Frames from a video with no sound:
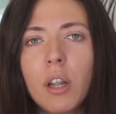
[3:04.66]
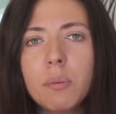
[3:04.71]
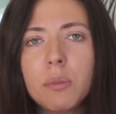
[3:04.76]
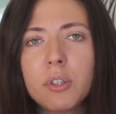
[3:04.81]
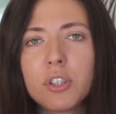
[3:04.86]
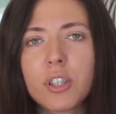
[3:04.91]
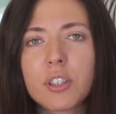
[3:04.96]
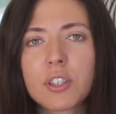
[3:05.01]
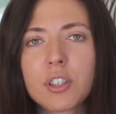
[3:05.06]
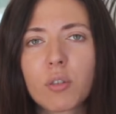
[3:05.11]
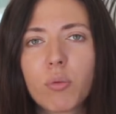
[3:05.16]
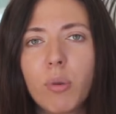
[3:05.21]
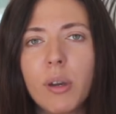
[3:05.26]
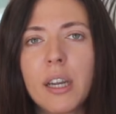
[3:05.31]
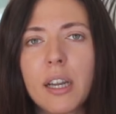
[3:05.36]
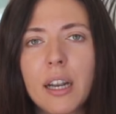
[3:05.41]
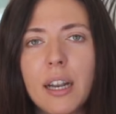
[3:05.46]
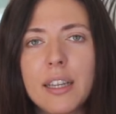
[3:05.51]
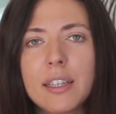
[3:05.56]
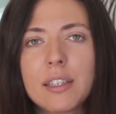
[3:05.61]
let me just
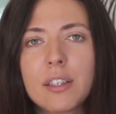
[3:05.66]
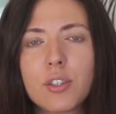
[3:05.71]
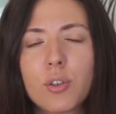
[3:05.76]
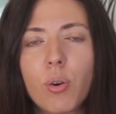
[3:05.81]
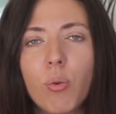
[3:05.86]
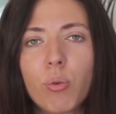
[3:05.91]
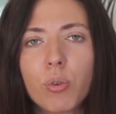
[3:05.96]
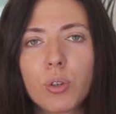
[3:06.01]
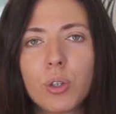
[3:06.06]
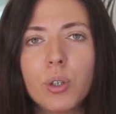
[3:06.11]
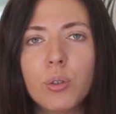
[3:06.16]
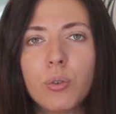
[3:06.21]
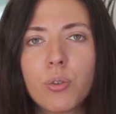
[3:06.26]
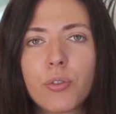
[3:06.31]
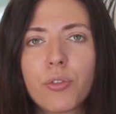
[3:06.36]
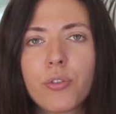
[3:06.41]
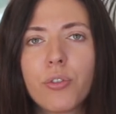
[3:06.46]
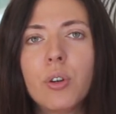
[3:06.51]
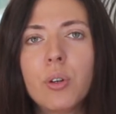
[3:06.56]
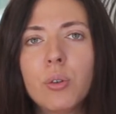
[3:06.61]
quickly talk you
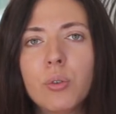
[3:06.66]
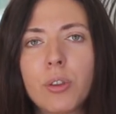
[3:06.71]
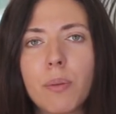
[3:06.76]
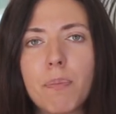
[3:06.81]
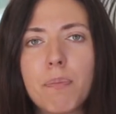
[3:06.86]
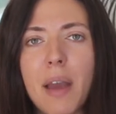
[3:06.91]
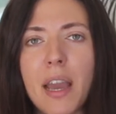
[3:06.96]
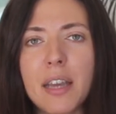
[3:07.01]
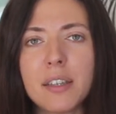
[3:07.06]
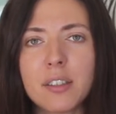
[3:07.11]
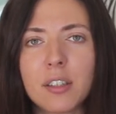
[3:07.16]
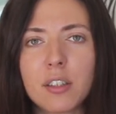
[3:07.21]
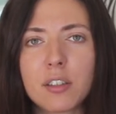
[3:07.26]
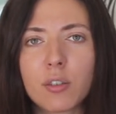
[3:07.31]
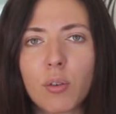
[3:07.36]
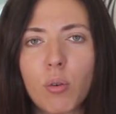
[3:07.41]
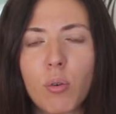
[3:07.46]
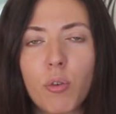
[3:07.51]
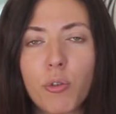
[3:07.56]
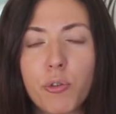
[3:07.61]
through the
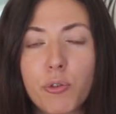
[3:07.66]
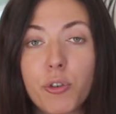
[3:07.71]
basics of